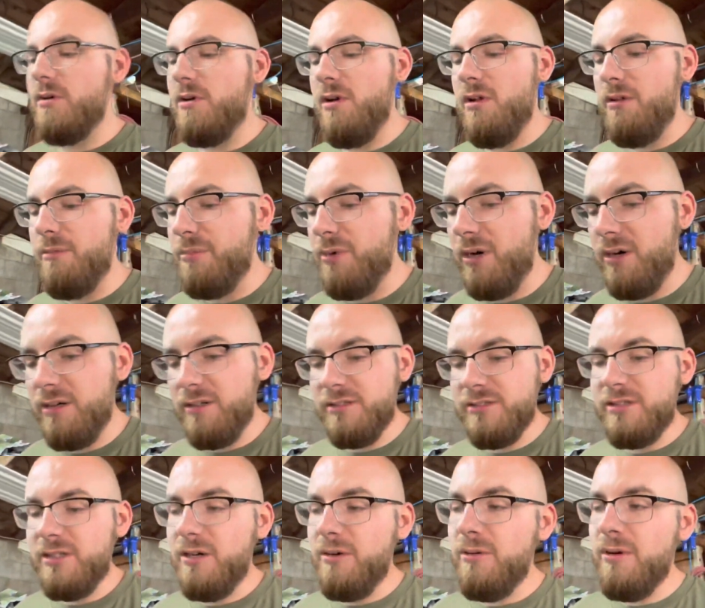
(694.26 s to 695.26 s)
it all apart,
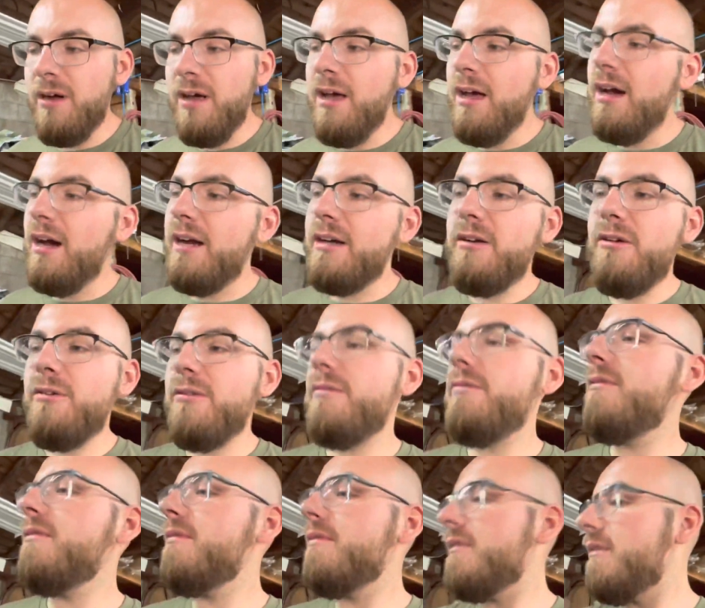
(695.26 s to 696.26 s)
so I know
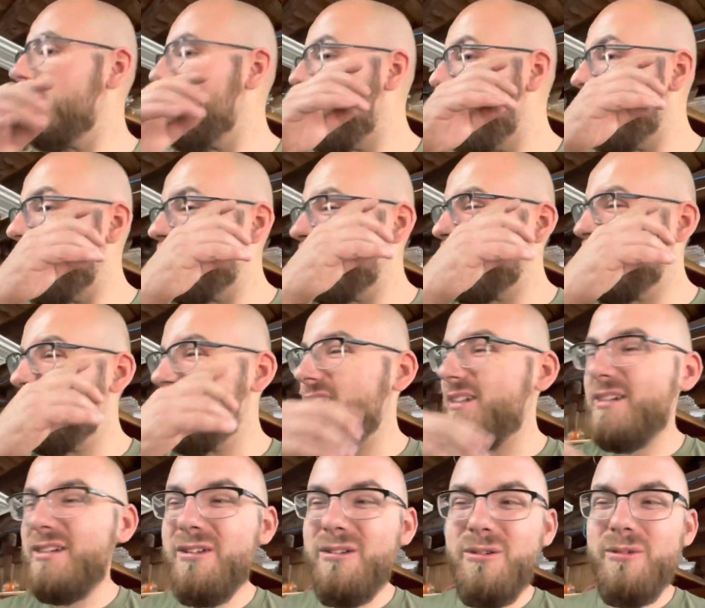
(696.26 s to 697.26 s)
the motor's good. I
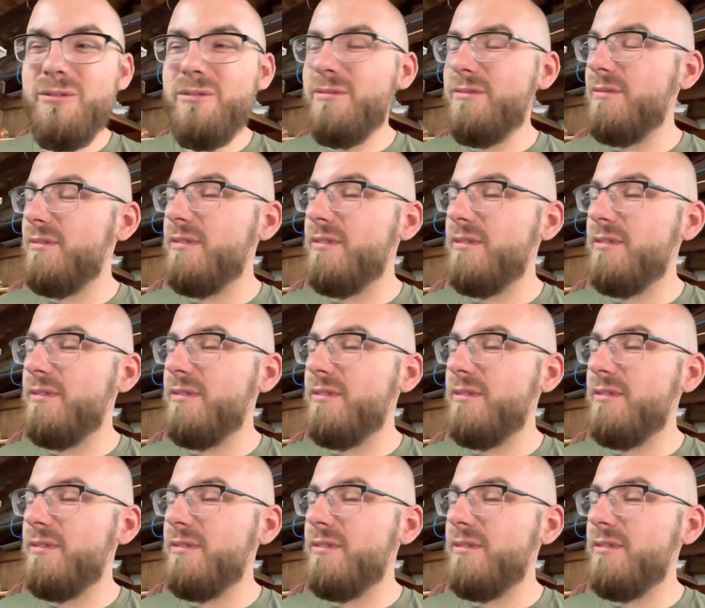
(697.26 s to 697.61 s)
know